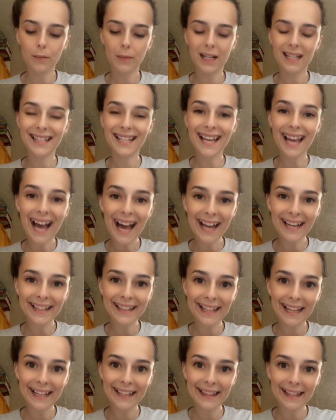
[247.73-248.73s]
It's kind of
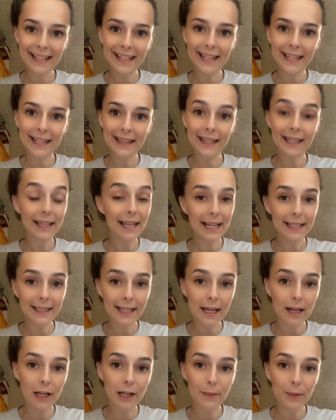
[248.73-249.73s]
like the
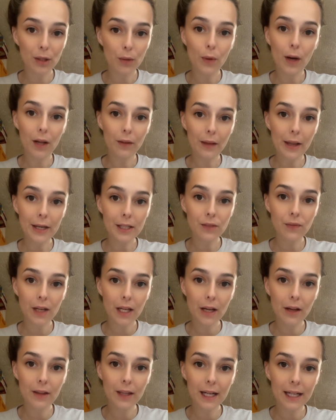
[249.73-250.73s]
lacticarium and the wild lettuce
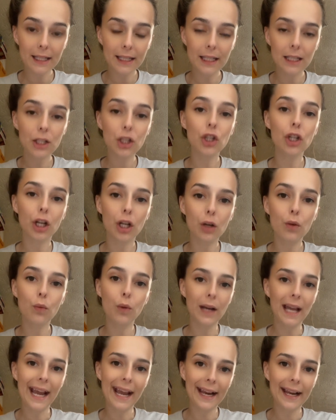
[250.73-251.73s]
video that I did. You're going to
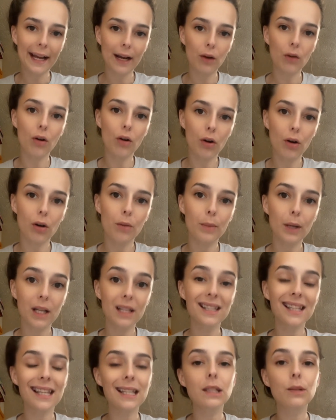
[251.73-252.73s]
want to add alcohol
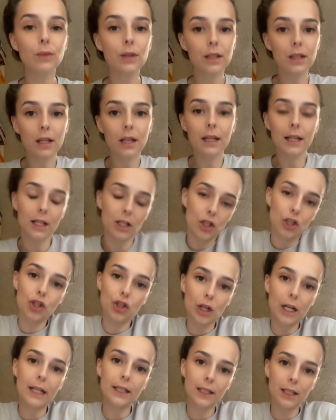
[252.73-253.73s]
because that's what's going to
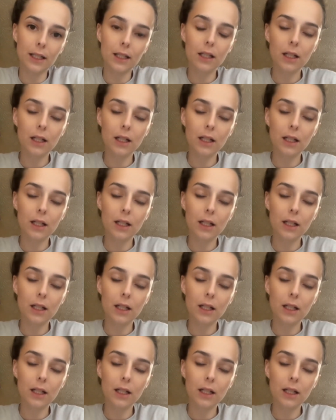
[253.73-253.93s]
extract it.